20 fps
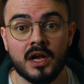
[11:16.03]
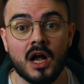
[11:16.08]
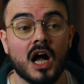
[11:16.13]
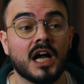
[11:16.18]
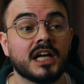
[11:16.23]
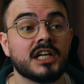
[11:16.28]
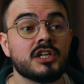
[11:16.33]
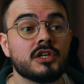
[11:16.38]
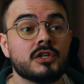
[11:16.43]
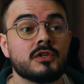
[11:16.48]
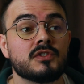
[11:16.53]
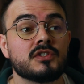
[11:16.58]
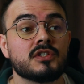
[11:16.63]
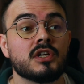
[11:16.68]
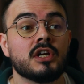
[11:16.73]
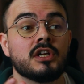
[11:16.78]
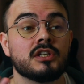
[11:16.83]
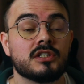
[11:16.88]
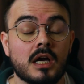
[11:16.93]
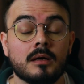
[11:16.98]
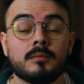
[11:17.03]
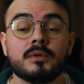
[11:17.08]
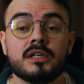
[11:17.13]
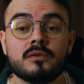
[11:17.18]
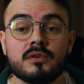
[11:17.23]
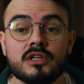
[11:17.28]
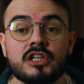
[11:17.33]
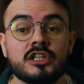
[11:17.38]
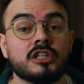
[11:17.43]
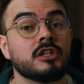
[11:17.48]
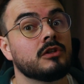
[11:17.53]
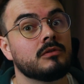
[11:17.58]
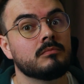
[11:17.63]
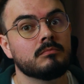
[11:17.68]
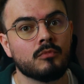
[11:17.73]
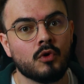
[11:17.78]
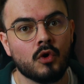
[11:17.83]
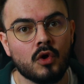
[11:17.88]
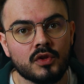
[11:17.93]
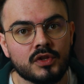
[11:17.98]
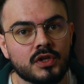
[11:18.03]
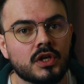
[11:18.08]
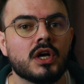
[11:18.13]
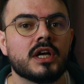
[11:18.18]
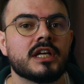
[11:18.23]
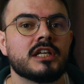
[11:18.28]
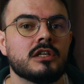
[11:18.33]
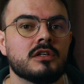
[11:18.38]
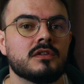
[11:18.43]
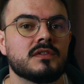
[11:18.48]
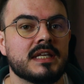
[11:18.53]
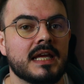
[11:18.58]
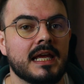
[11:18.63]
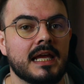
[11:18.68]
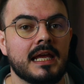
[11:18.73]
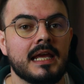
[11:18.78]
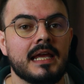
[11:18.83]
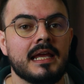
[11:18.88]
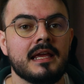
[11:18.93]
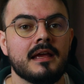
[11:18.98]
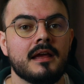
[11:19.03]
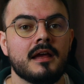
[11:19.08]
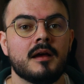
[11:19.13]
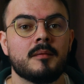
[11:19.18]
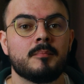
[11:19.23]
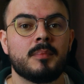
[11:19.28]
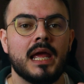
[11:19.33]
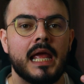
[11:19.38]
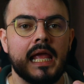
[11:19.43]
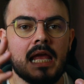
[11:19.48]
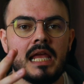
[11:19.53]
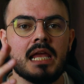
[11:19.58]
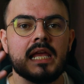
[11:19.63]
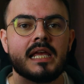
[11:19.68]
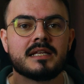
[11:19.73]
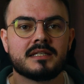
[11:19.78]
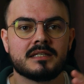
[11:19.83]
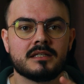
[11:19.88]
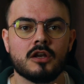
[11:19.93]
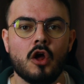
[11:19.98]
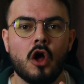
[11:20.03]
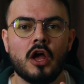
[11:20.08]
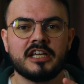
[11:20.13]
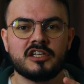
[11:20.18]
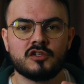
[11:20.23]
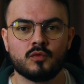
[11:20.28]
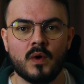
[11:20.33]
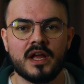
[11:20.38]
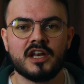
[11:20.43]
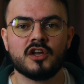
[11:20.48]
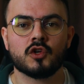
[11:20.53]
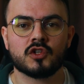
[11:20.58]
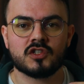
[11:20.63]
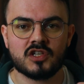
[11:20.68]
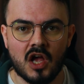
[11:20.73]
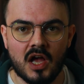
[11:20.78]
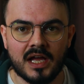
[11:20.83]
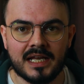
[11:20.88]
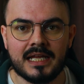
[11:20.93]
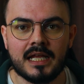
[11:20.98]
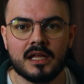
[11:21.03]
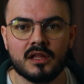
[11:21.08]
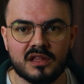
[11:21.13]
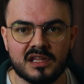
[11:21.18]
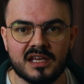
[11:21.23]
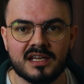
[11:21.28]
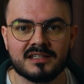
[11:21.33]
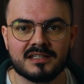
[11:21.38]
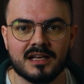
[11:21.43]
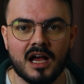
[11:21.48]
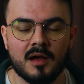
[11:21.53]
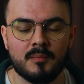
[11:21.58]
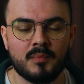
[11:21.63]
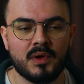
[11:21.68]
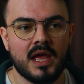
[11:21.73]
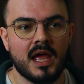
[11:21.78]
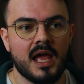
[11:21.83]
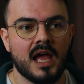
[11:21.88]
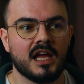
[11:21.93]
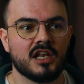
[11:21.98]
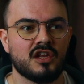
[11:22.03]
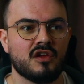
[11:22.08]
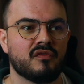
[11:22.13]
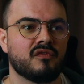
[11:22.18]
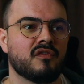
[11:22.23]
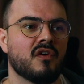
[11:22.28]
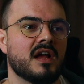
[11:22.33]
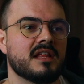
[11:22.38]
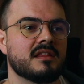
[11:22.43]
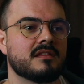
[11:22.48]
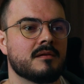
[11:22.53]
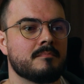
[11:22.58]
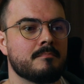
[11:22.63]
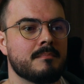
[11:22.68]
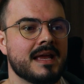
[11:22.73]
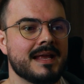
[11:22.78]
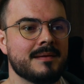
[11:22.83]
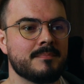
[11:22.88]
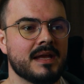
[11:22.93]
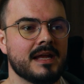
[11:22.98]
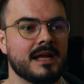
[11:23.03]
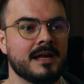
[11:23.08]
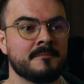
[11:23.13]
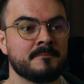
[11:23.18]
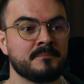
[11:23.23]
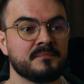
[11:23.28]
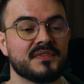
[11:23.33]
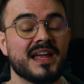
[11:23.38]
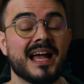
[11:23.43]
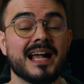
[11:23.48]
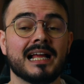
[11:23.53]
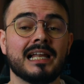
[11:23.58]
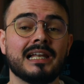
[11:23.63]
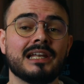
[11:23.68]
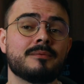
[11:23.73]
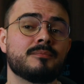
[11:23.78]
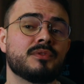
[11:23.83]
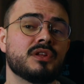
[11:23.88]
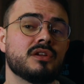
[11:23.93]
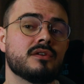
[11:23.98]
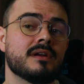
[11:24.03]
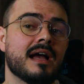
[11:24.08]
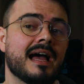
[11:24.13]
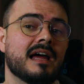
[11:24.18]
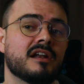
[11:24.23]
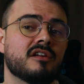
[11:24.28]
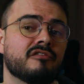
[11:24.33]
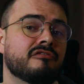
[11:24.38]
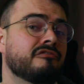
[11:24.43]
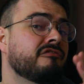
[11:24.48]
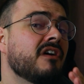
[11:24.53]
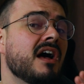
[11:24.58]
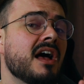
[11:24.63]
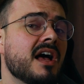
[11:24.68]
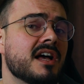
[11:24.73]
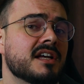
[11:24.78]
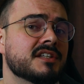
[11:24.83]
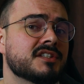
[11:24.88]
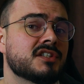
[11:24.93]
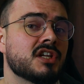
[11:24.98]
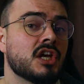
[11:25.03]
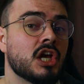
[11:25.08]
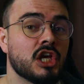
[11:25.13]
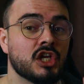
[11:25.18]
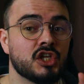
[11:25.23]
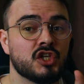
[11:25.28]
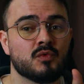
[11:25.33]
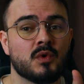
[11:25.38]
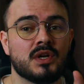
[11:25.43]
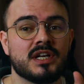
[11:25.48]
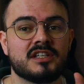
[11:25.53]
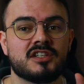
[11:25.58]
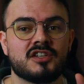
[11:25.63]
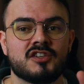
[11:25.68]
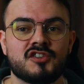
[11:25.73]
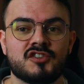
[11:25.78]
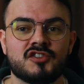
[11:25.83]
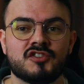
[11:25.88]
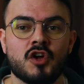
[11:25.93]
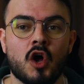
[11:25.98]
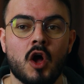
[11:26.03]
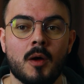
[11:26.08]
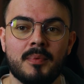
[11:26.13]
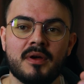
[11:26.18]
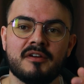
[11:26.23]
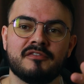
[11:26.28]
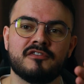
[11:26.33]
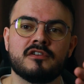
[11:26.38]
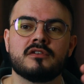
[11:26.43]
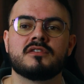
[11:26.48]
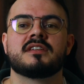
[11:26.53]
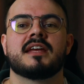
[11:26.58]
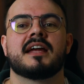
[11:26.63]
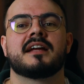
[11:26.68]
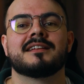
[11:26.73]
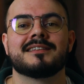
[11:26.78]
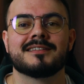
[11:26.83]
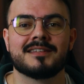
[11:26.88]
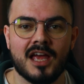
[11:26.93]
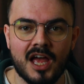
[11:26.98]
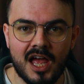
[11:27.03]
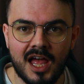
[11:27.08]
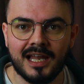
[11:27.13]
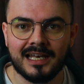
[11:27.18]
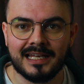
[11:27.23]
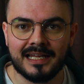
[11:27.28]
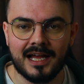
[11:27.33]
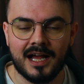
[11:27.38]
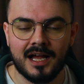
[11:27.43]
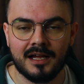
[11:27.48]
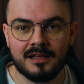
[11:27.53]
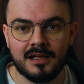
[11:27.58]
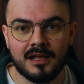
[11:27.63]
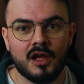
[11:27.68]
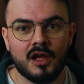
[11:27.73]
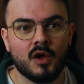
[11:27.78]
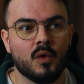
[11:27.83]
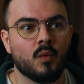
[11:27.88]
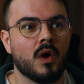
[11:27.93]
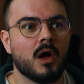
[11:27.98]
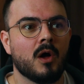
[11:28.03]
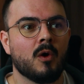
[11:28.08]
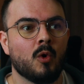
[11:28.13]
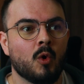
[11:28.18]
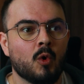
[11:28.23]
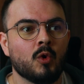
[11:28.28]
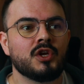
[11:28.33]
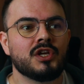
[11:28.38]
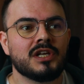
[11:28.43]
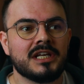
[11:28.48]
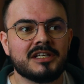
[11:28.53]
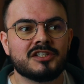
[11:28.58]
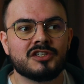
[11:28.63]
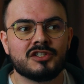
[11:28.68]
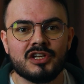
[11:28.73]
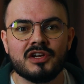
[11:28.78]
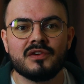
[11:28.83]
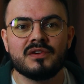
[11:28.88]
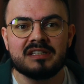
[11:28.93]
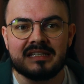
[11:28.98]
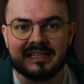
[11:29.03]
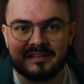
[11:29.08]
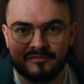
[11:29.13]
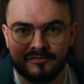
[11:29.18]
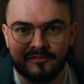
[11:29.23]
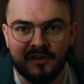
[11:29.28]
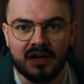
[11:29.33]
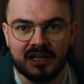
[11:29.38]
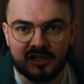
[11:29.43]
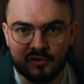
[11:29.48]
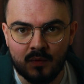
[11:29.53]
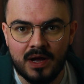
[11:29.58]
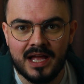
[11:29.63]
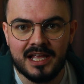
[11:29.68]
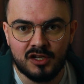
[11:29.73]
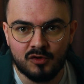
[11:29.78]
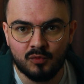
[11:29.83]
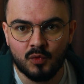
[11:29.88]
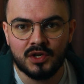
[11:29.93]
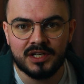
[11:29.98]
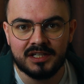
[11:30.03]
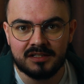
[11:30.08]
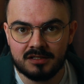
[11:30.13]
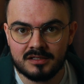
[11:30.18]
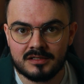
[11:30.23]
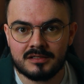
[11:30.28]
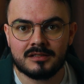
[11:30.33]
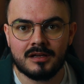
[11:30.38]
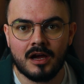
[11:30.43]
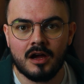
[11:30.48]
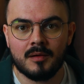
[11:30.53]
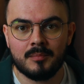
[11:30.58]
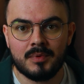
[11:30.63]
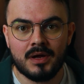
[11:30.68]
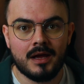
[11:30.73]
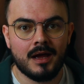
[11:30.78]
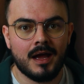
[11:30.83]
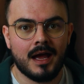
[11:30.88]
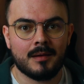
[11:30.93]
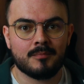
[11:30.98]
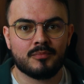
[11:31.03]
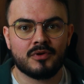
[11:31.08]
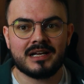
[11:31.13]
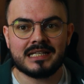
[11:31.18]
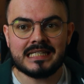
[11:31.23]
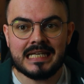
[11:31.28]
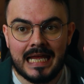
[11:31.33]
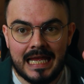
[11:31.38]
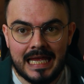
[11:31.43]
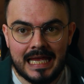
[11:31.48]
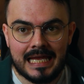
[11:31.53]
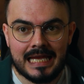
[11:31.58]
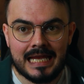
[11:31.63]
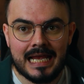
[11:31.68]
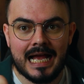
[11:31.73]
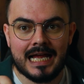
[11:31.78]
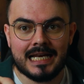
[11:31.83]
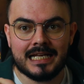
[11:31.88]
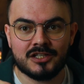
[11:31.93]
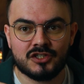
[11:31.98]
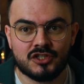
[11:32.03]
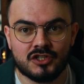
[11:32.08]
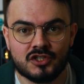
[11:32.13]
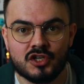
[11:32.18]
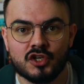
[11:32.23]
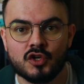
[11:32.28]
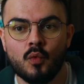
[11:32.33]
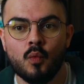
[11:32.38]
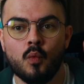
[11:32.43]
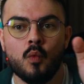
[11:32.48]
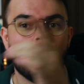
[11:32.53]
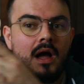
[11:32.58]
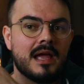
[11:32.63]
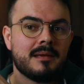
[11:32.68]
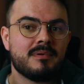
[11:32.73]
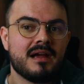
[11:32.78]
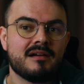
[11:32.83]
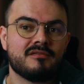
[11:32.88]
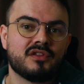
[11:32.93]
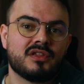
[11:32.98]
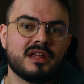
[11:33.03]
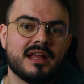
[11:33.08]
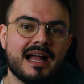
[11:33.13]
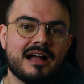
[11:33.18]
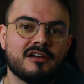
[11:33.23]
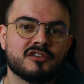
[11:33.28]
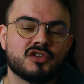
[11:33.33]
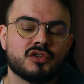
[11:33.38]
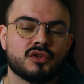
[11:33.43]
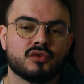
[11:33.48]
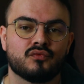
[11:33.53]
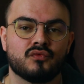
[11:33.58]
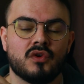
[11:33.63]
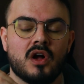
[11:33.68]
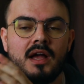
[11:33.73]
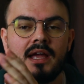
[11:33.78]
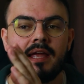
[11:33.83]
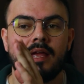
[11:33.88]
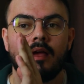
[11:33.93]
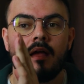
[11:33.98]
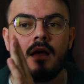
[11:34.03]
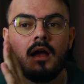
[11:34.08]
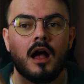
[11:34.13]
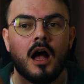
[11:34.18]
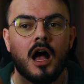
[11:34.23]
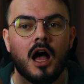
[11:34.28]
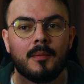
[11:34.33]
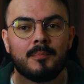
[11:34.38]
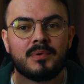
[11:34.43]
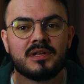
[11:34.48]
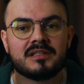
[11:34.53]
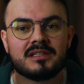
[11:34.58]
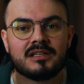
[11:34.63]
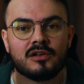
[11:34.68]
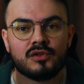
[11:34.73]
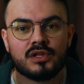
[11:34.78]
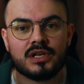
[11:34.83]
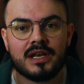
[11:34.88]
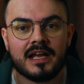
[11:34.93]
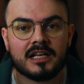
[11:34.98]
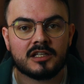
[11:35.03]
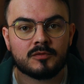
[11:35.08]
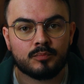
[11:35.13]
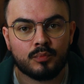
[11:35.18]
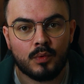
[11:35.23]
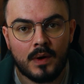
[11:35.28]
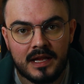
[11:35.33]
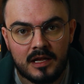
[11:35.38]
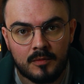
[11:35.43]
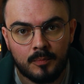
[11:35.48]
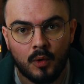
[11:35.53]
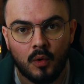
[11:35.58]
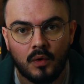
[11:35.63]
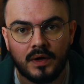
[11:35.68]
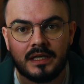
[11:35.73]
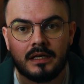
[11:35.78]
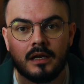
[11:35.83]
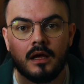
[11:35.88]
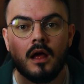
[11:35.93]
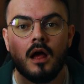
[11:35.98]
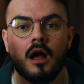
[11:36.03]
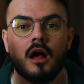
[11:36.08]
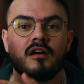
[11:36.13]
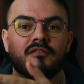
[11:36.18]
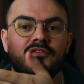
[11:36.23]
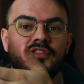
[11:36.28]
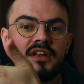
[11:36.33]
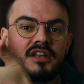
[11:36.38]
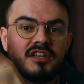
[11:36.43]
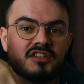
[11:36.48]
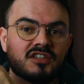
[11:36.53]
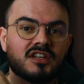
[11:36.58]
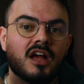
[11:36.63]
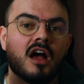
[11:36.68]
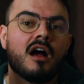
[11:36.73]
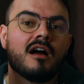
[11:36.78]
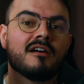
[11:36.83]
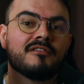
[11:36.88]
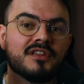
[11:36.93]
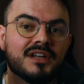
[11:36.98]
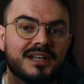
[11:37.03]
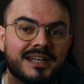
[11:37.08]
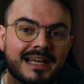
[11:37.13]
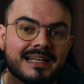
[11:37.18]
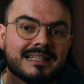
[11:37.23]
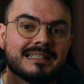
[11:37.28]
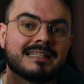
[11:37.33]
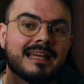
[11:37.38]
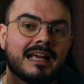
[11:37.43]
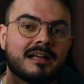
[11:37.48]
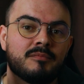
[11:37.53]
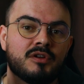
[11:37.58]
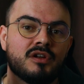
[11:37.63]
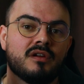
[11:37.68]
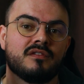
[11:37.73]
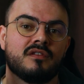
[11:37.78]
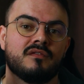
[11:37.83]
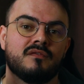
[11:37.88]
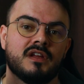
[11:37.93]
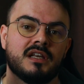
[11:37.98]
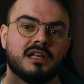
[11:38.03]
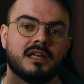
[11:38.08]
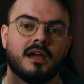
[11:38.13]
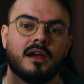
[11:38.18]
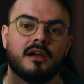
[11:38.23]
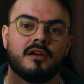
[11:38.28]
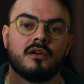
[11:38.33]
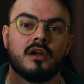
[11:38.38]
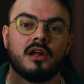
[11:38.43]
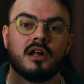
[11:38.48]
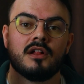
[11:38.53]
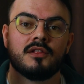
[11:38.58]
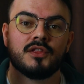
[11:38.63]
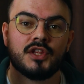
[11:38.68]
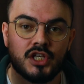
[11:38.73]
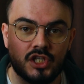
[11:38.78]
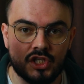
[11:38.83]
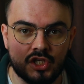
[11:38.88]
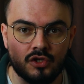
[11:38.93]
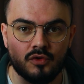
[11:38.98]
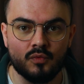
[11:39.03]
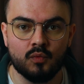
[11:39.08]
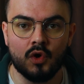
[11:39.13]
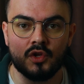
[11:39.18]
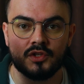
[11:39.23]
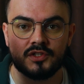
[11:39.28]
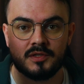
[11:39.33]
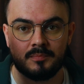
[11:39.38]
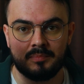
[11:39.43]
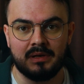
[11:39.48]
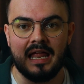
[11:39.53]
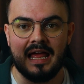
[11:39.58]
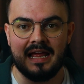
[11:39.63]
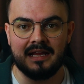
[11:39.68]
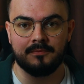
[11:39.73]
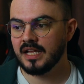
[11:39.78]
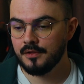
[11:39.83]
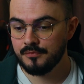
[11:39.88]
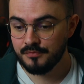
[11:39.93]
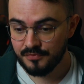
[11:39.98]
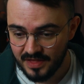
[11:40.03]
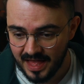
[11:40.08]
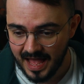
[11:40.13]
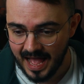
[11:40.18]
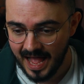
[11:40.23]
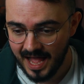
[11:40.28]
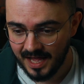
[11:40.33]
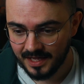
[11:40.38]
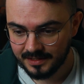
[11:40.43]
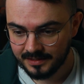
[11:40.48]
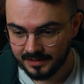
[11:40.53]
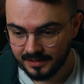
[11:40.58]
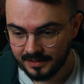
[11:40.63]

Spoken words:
I use W and Q more than I use E, but E is nice when you're tidying things up and you find that maybe that clip that you had at first, you want it to stop a few seconds earlier. Well, all you need to do is find where you want it to stop and press E, and it's just gonna wipe everything out to the right up until the next break point of the start of the next segment of the video that you want to play. And that